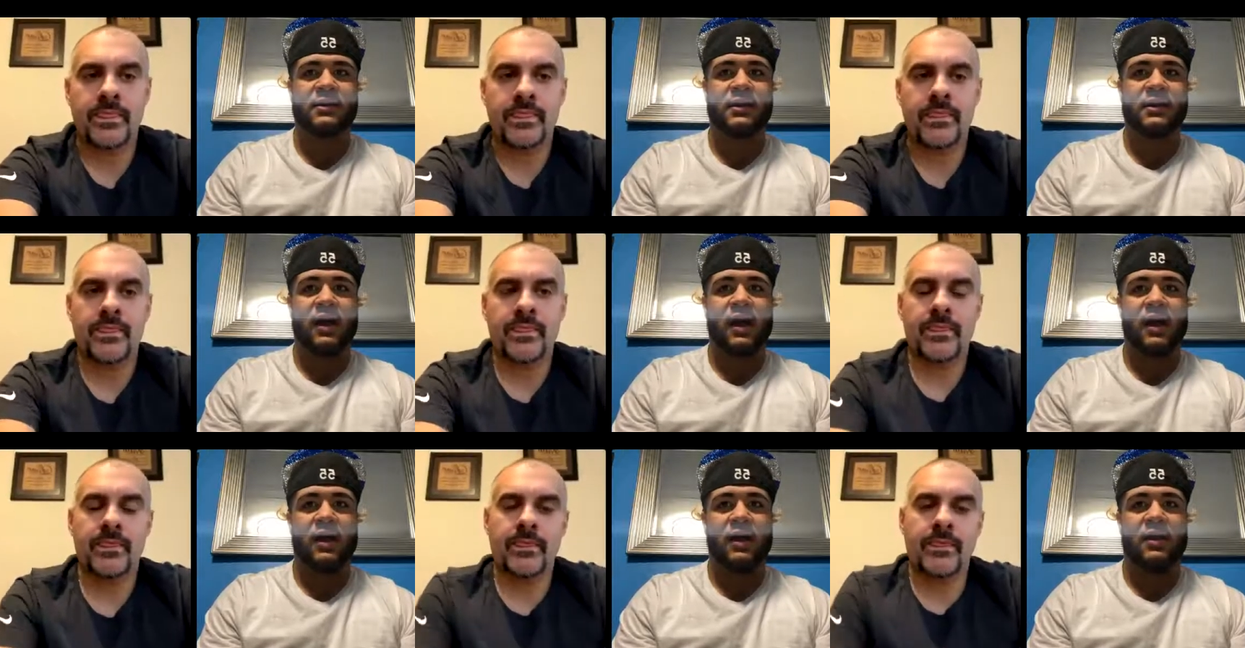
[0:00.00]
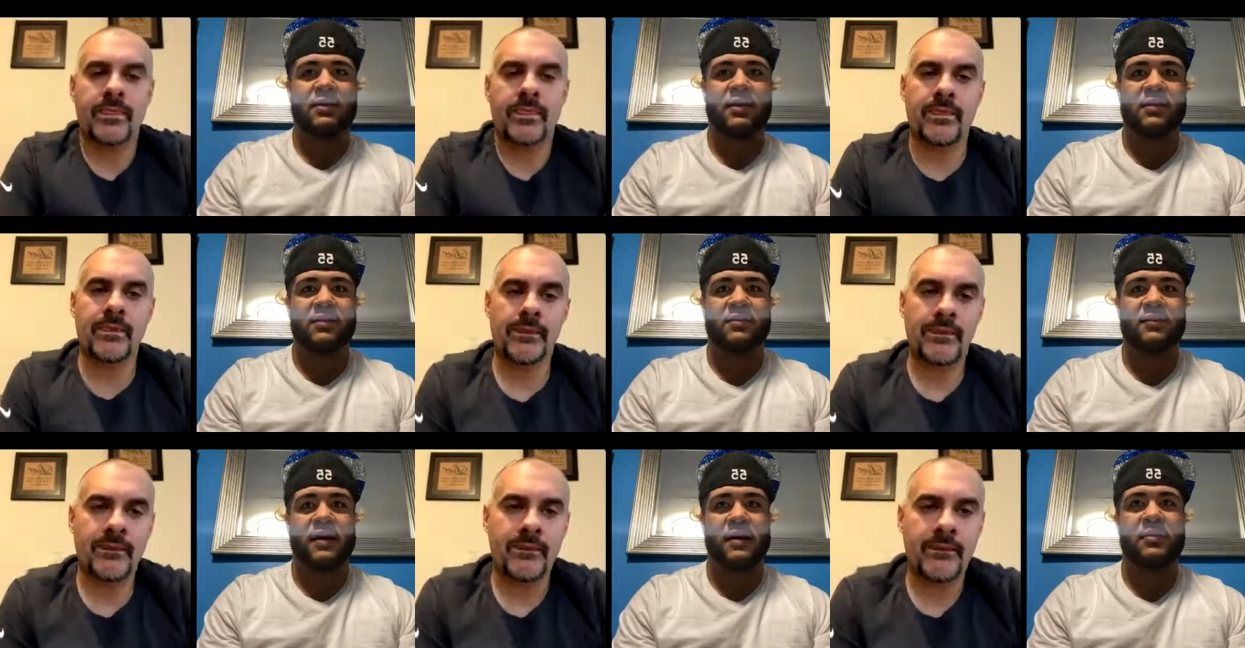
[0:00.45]
Speaker 1: yeah,
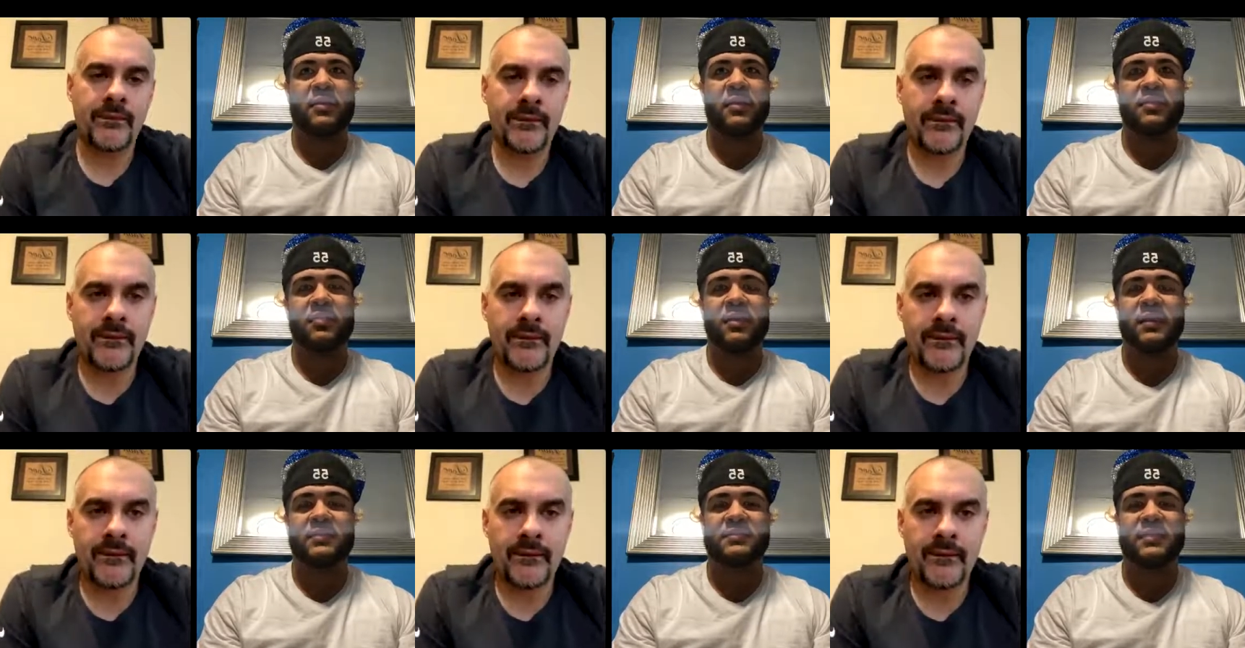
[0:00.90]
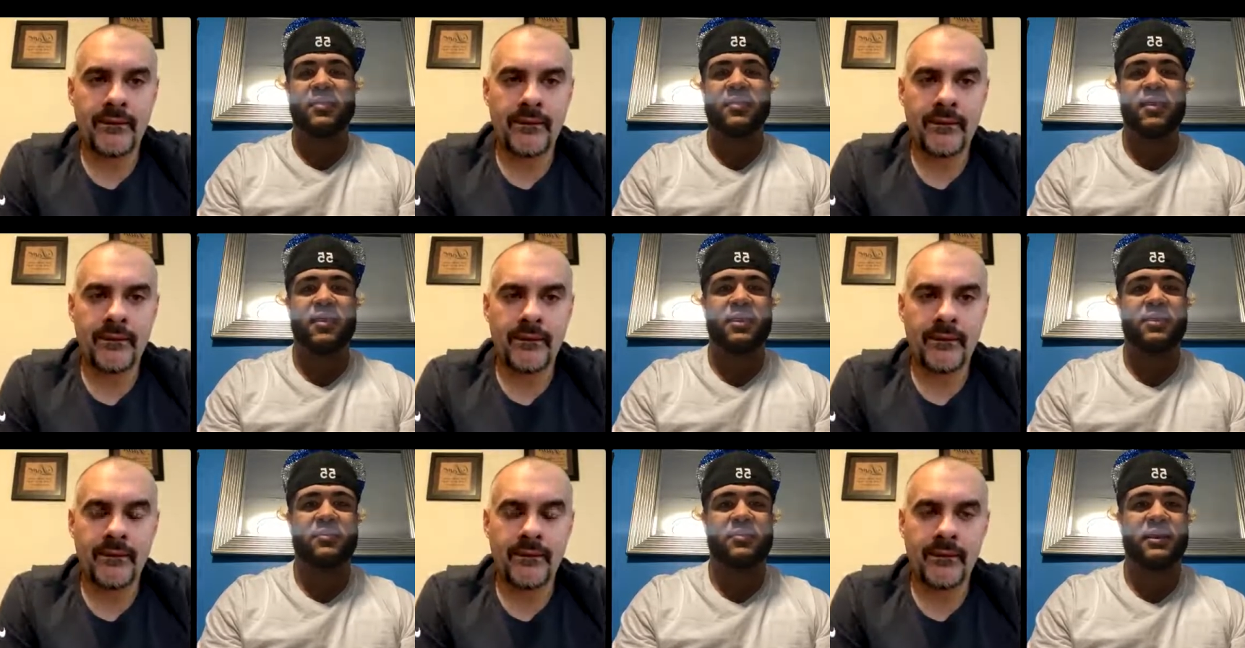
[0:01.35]
I'm uh, in the place I
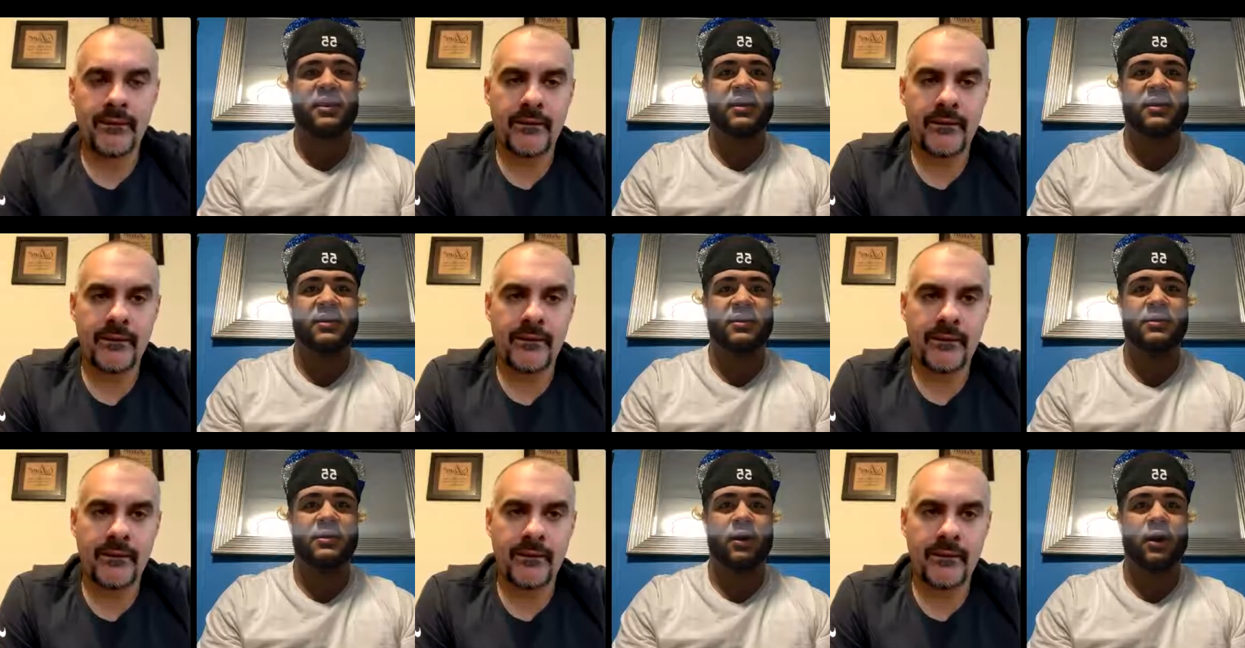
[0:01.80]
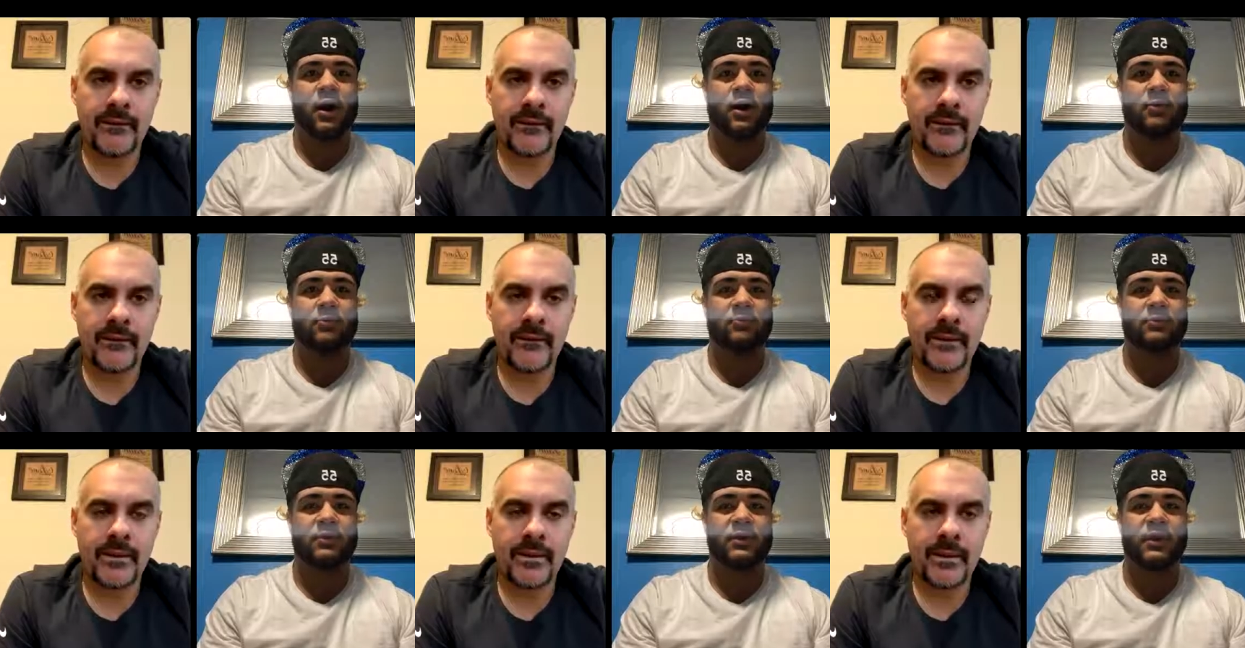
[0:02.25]
wanted to be,
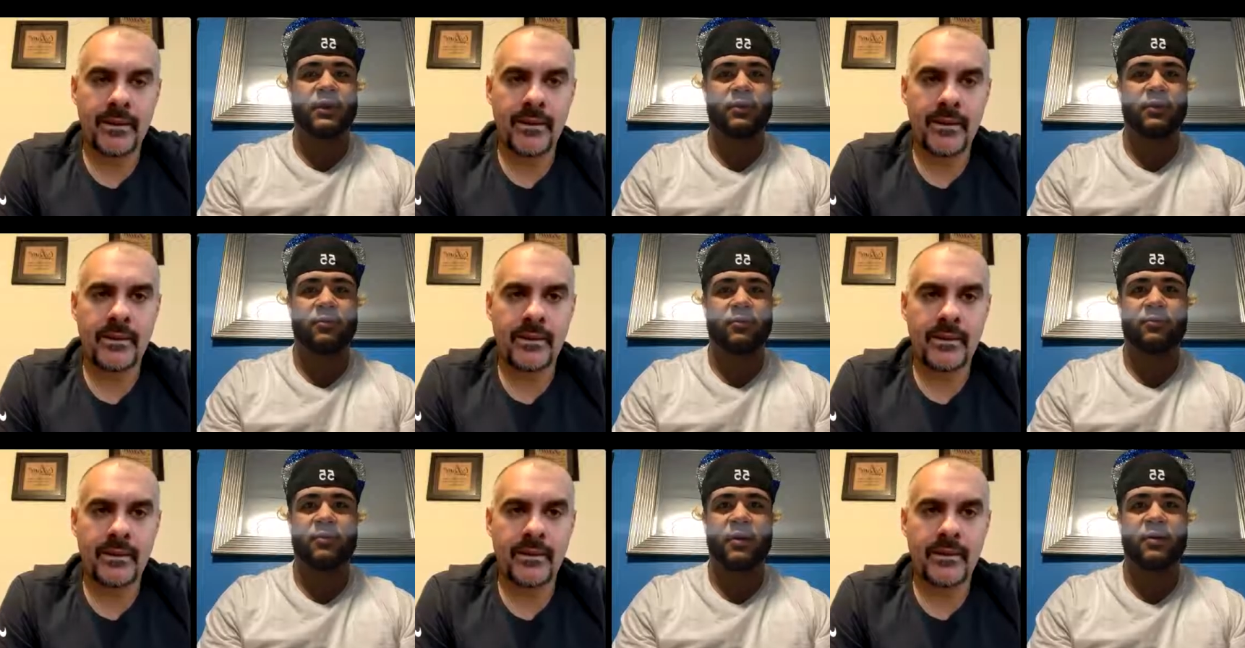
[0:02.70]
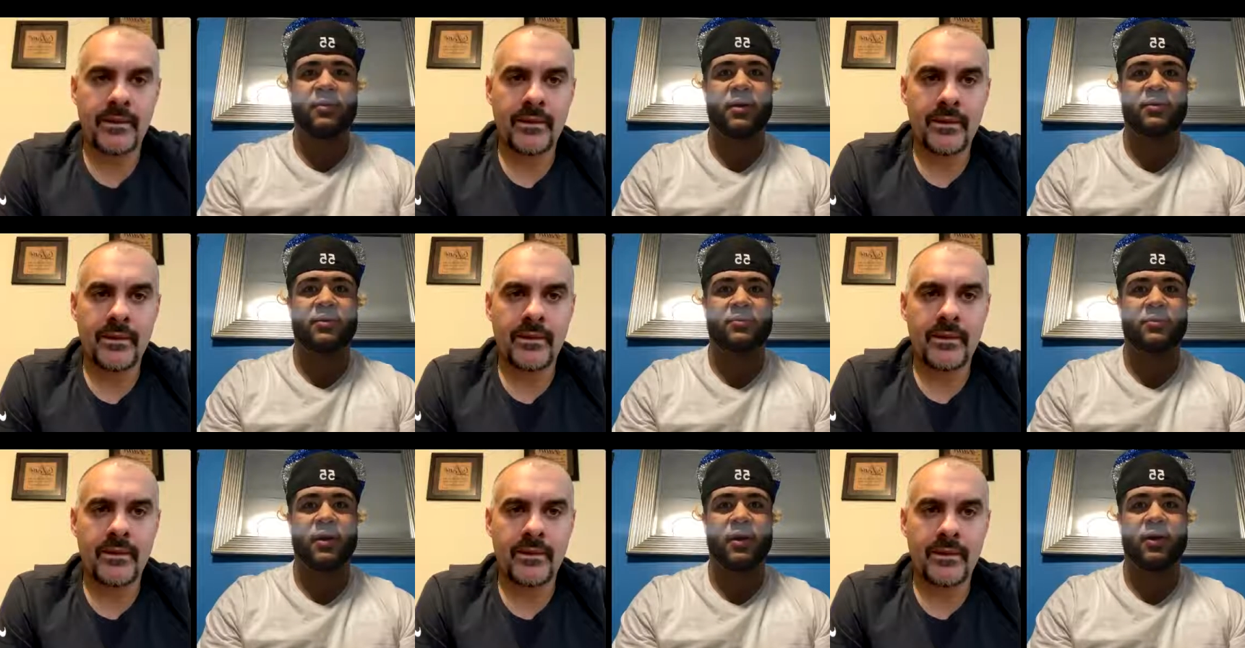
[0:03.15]
um, you know, pretty
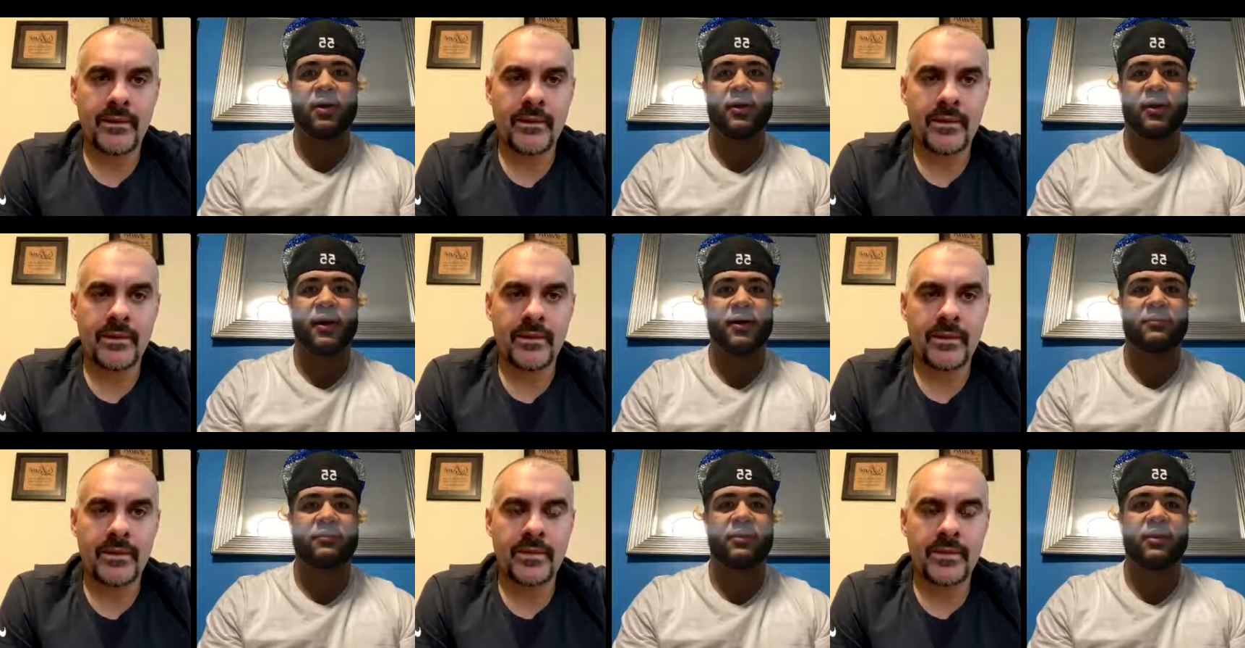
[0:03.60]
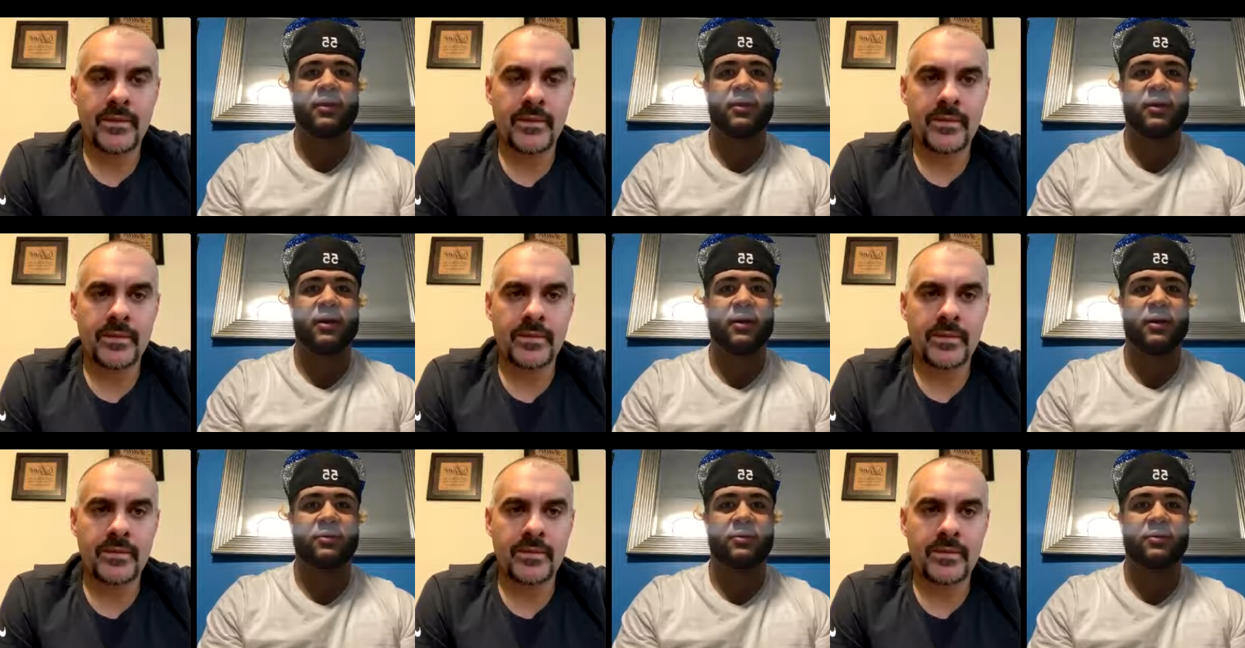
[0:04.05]
much my whole life growing